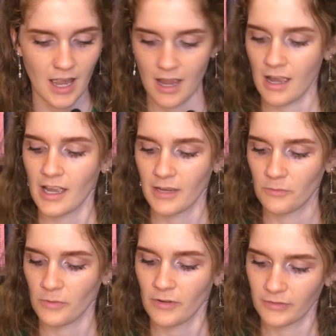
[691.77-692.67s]
I
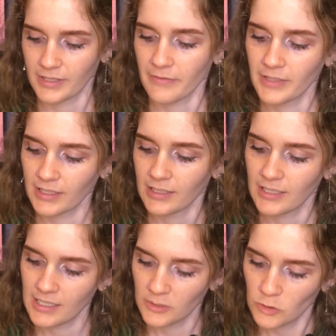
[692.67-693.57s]
will definitely
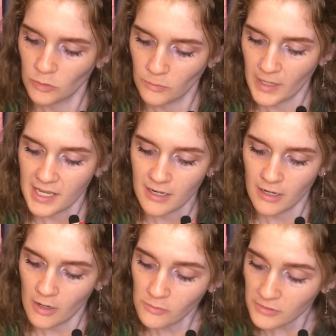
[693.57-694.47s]
need to make a
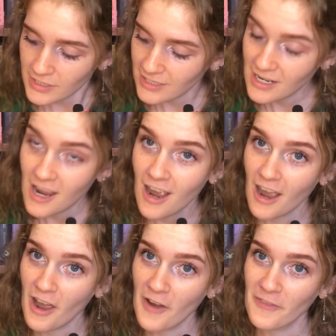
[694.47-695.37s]
note
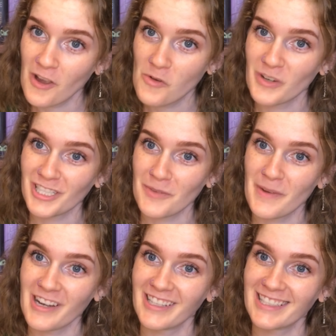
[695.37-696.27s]
of which
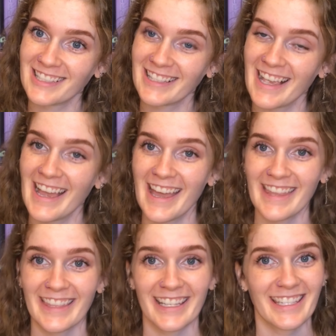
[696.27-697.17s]
books
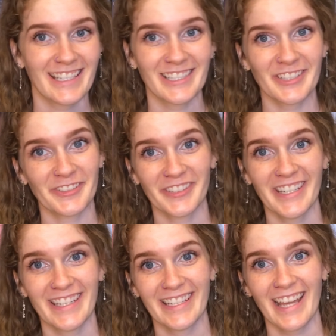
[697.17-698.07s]
that I need to
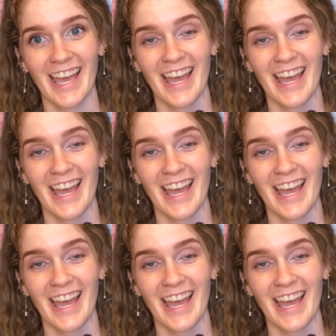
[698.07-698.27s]
read